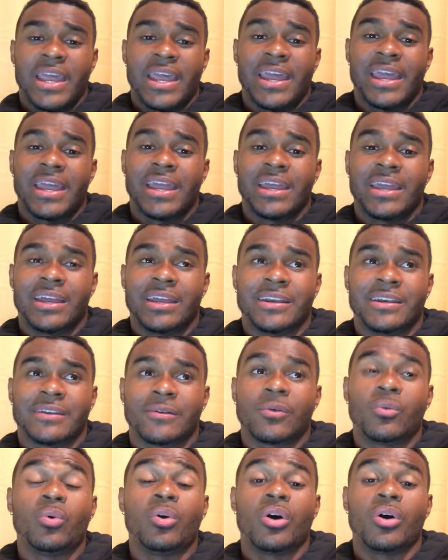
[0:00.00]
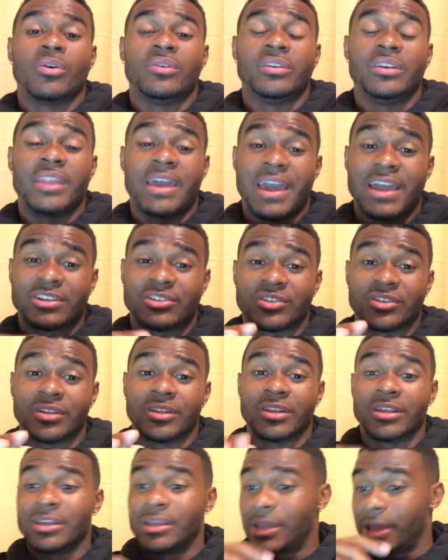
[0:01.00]
and, well,
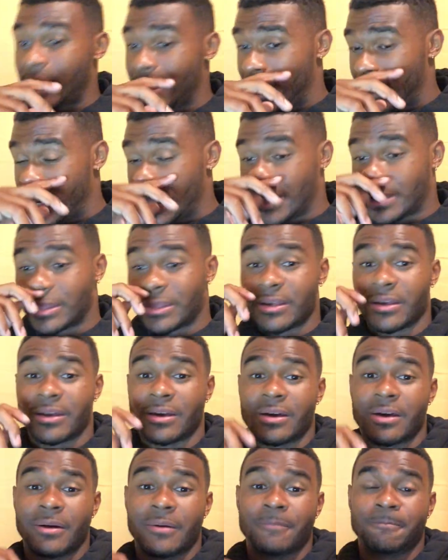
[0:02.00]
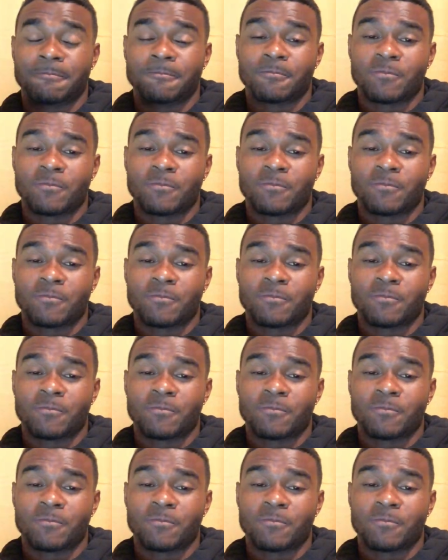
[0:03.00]
nationally and at the